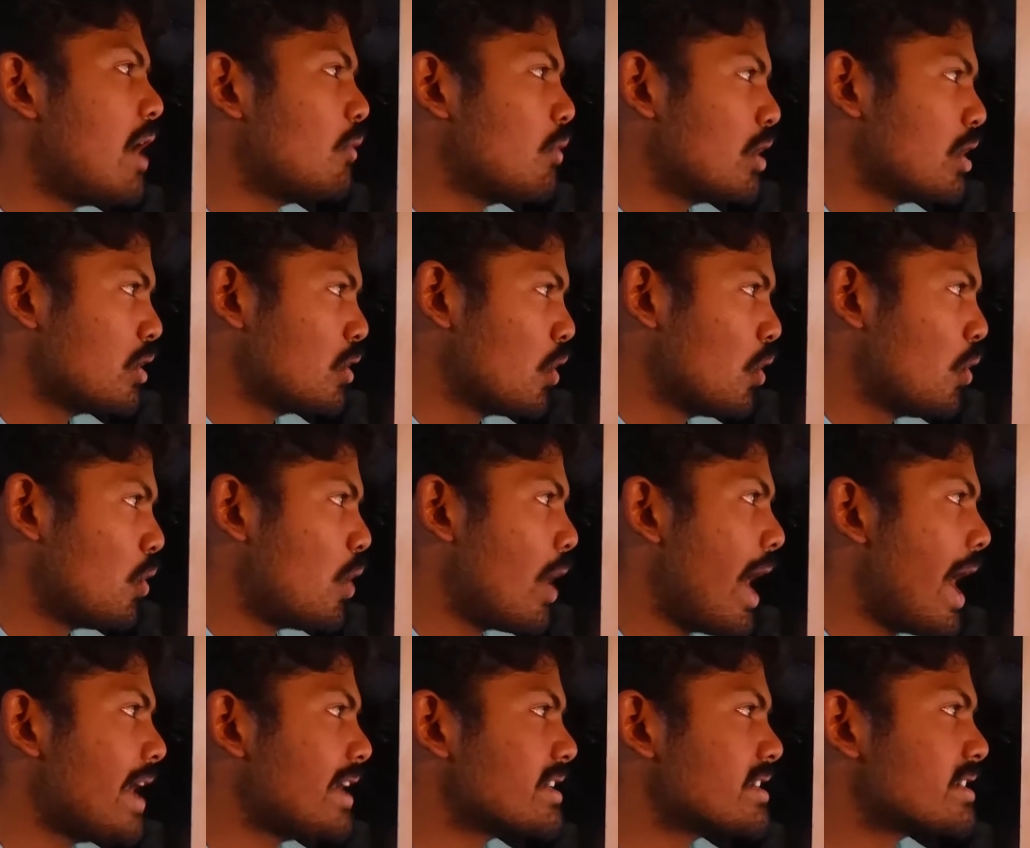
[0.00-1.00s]
our law
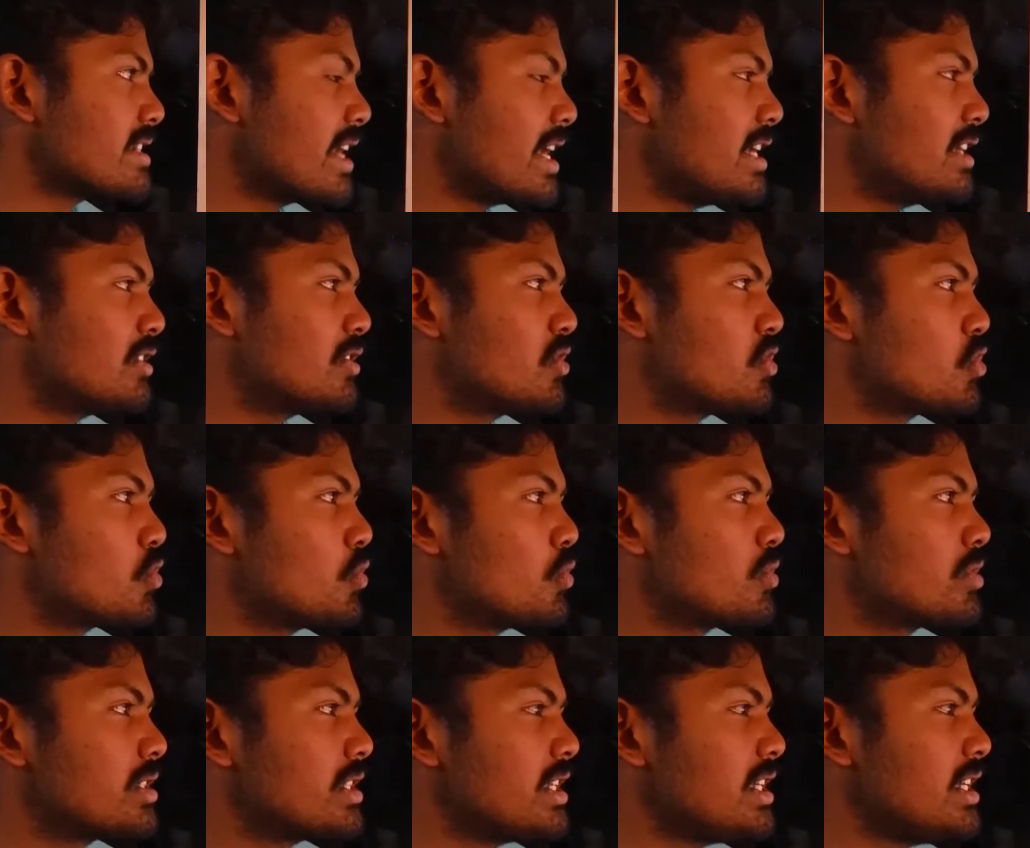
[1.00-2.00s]
and sailed
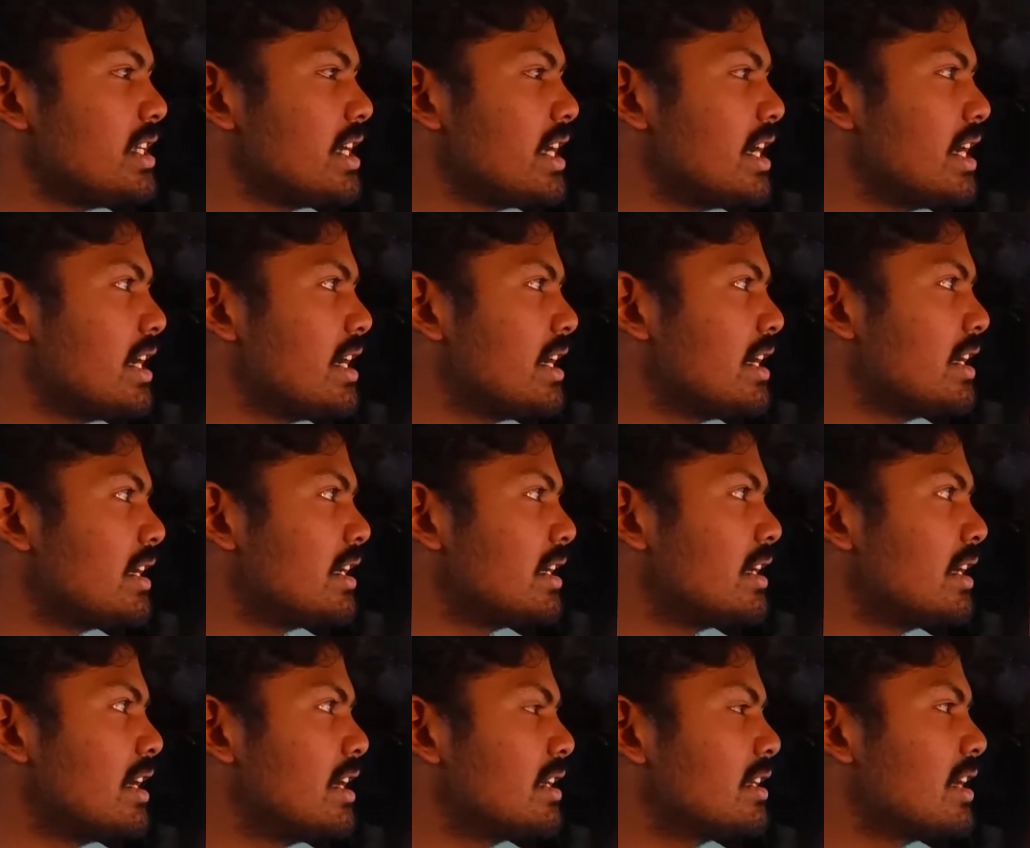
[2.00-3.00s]
to sea uh,